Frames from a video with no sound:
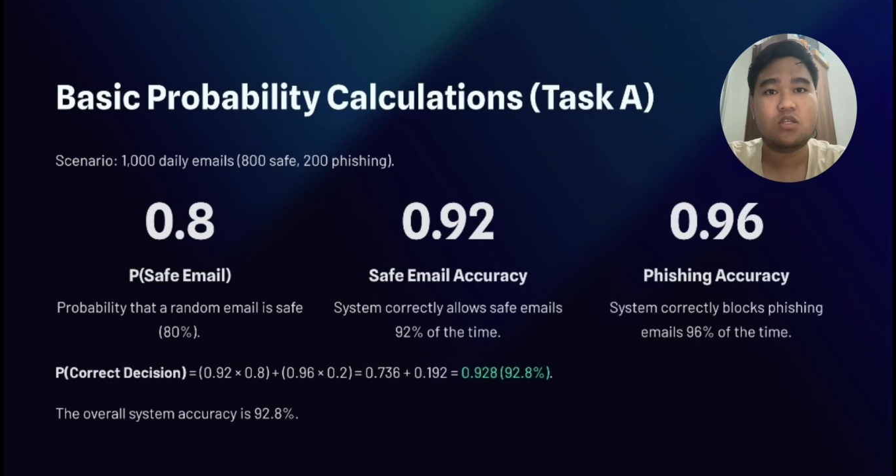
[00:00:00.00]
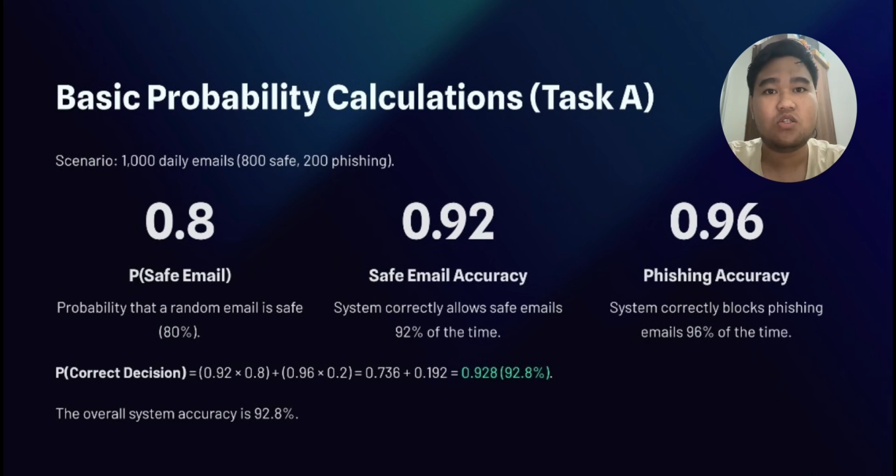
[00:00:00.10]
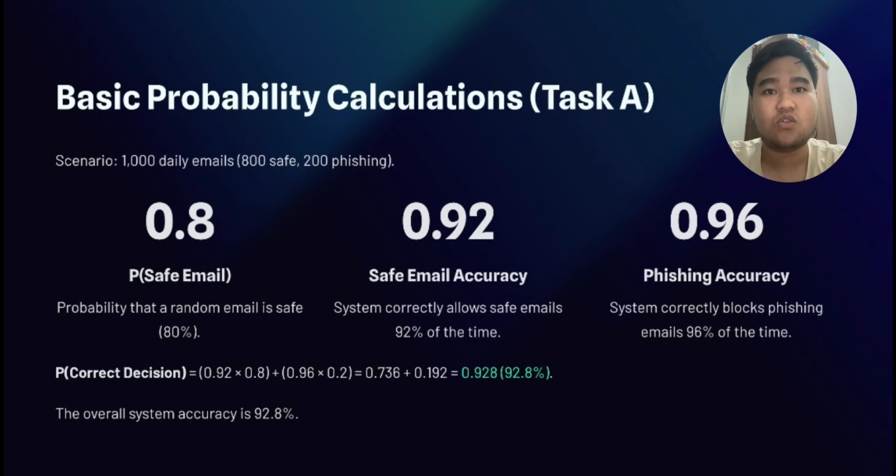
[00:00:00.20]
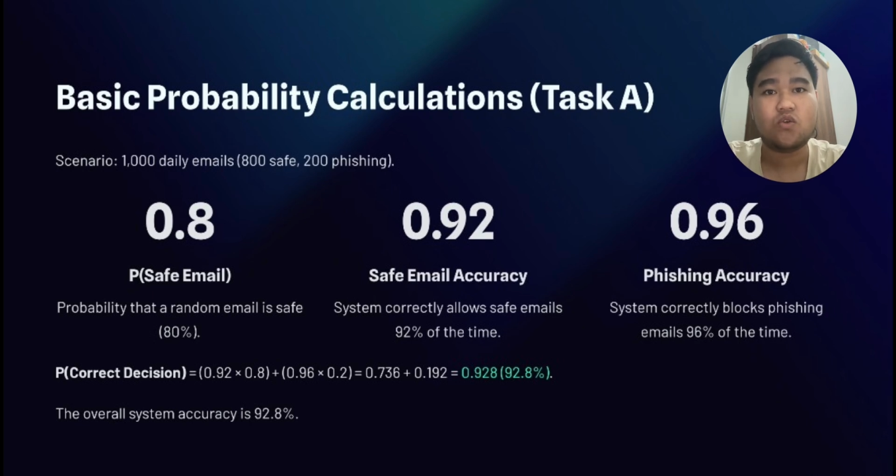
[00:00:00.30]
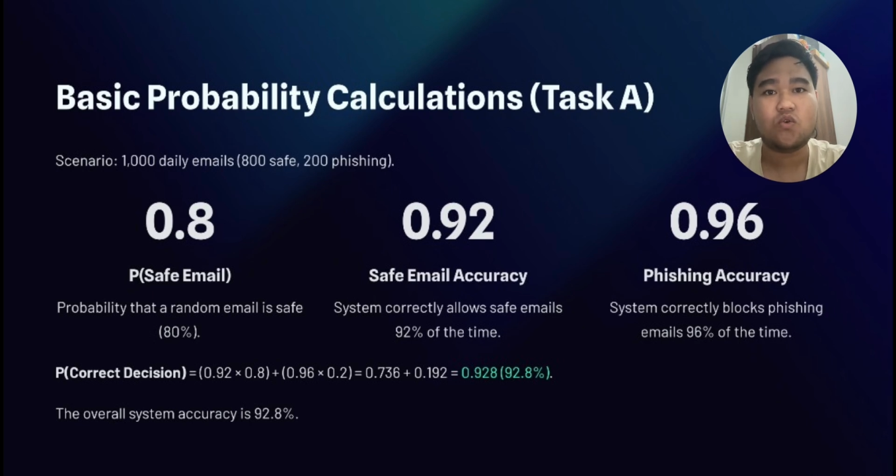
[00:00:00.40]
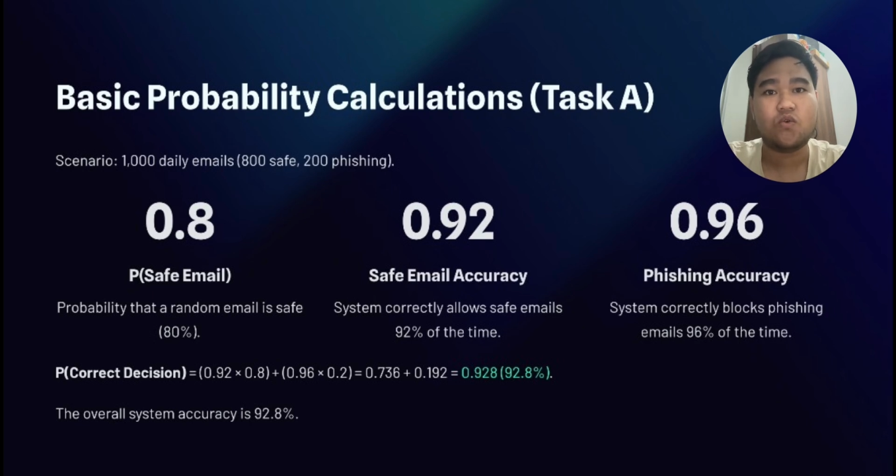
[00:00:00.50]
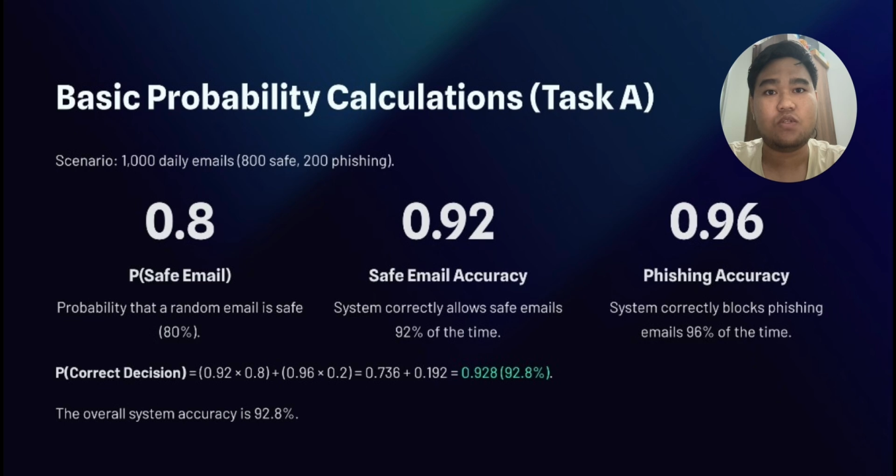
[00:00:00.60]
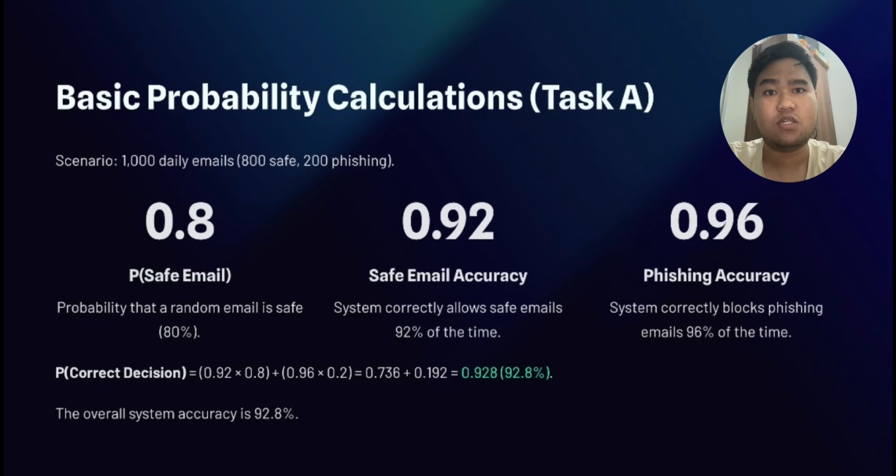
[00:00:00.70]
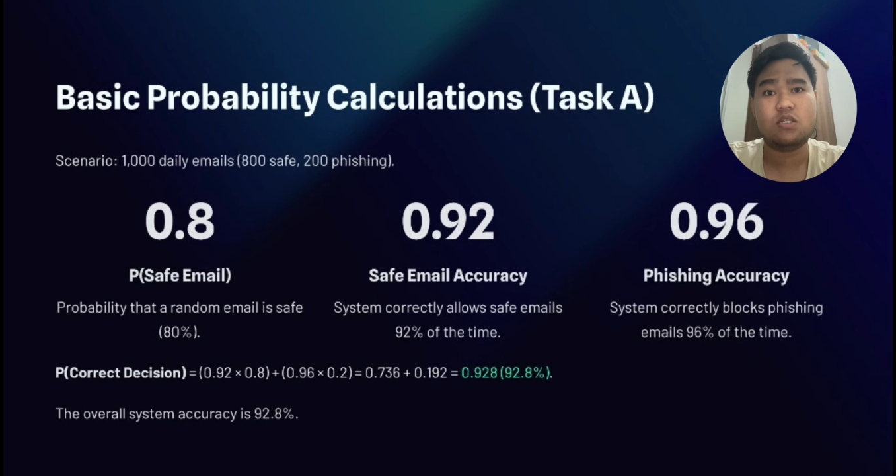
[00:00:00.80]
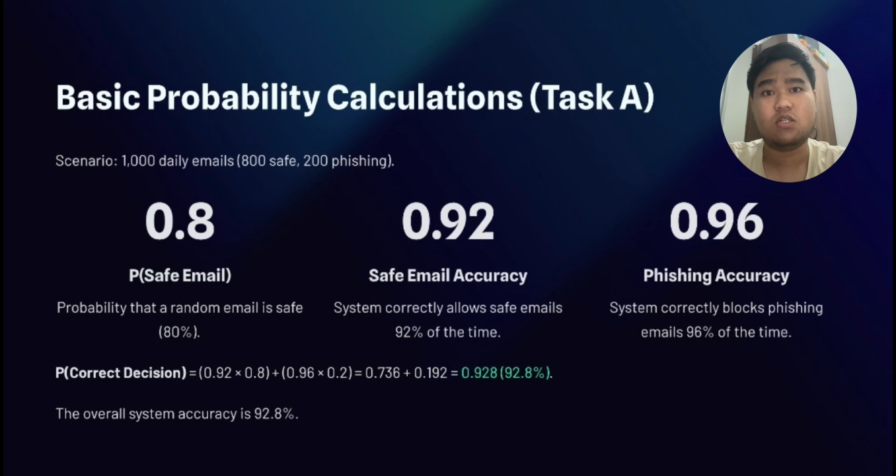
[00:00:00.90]
So
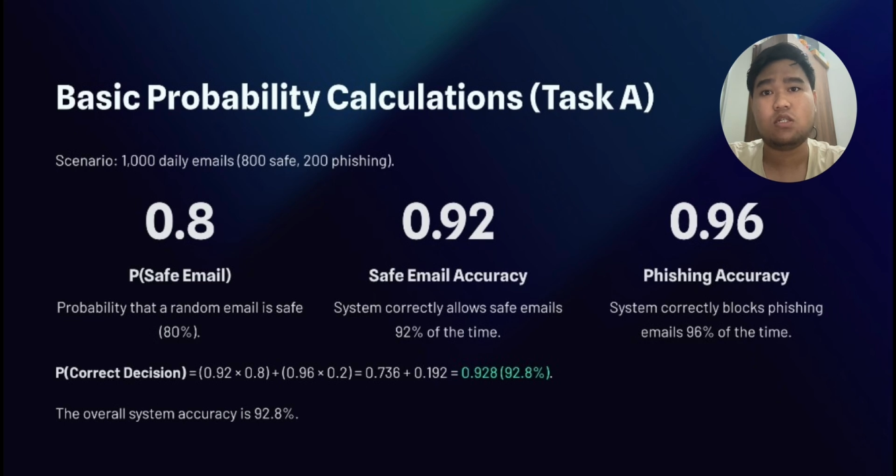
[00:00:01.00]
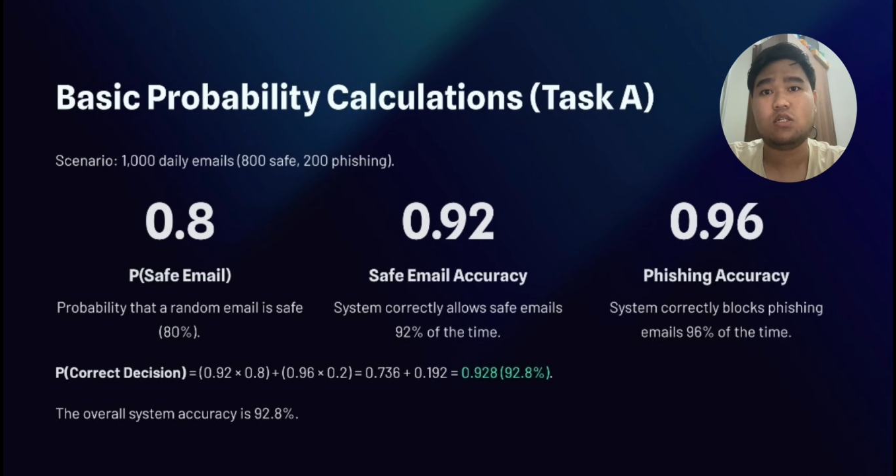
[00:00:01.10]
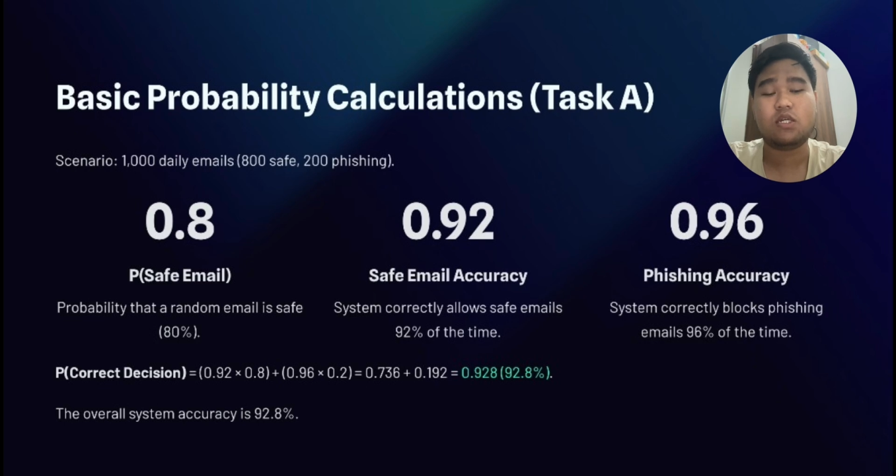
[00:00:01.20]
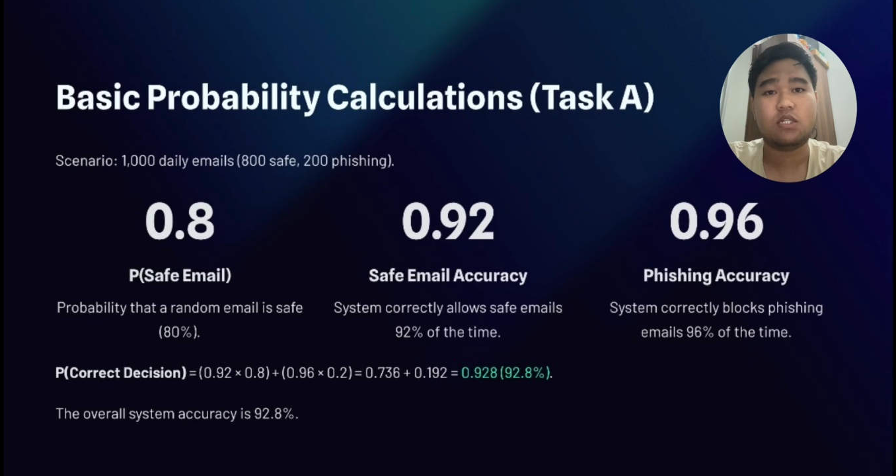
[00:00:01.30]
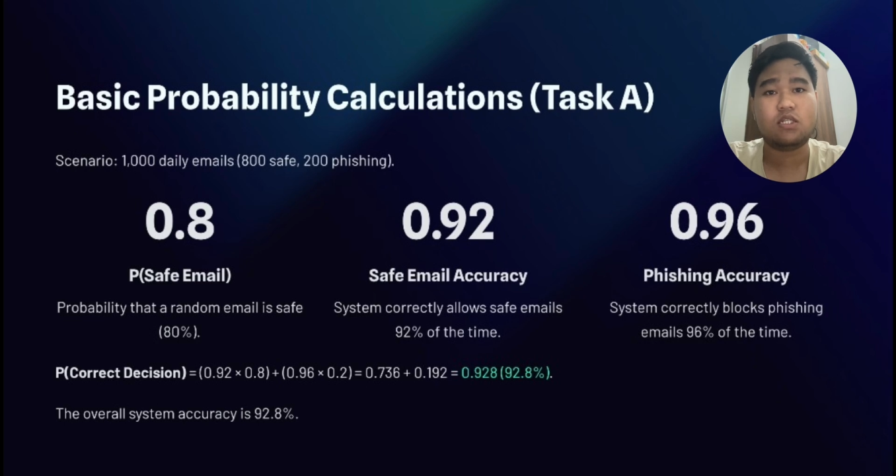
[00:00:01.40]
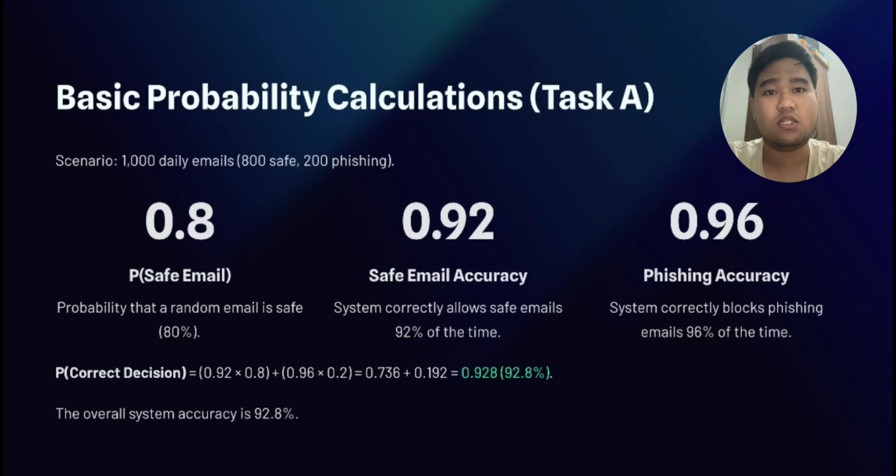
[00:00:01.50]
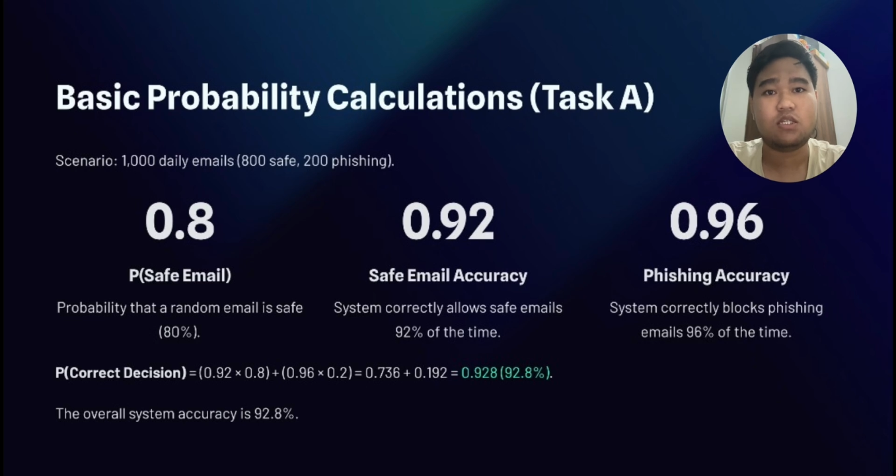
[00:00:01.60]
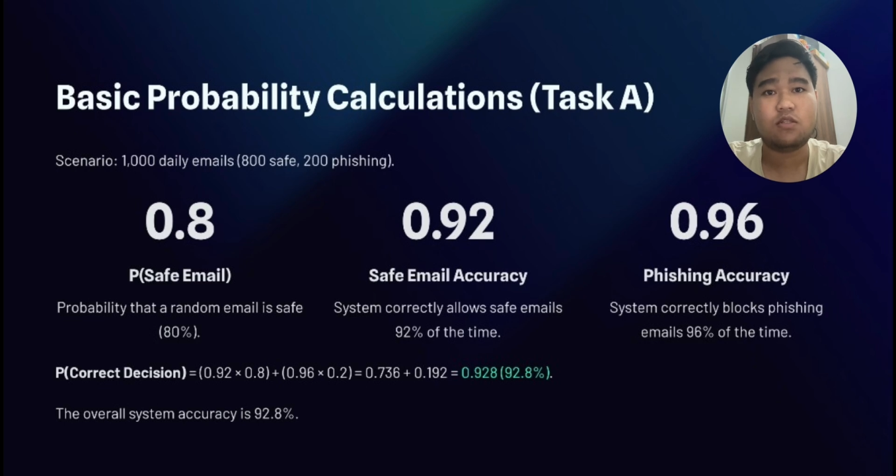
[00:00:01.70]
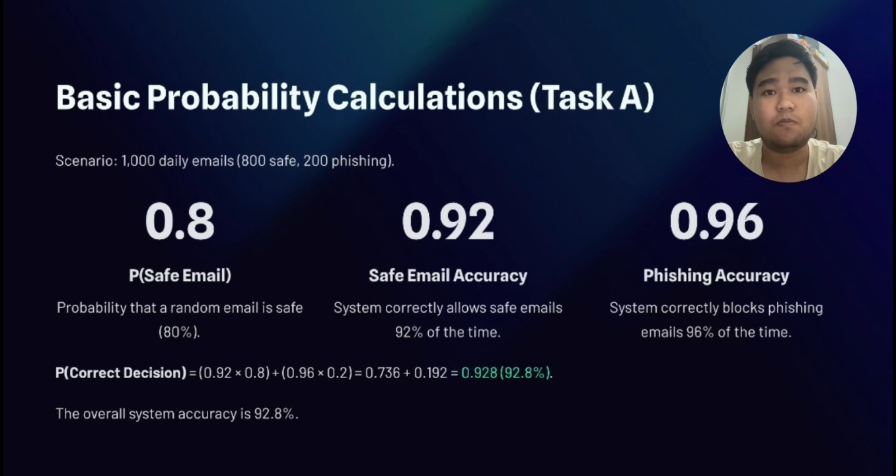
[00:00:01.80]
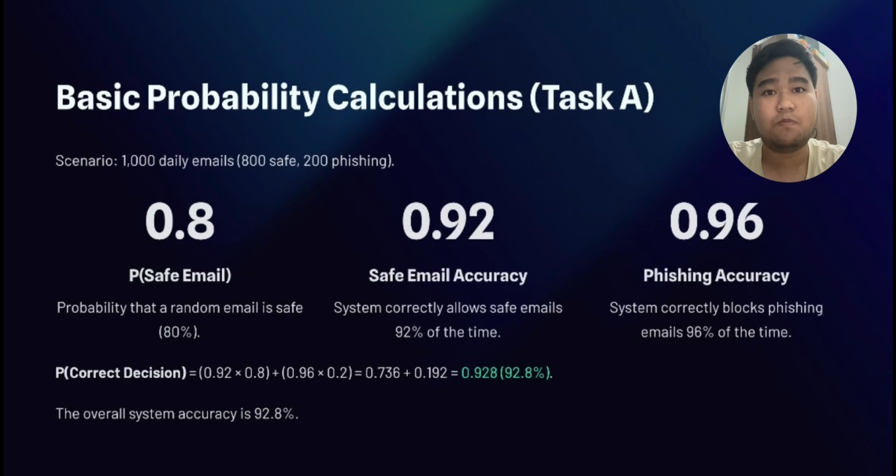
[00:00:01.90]
here the correct decision,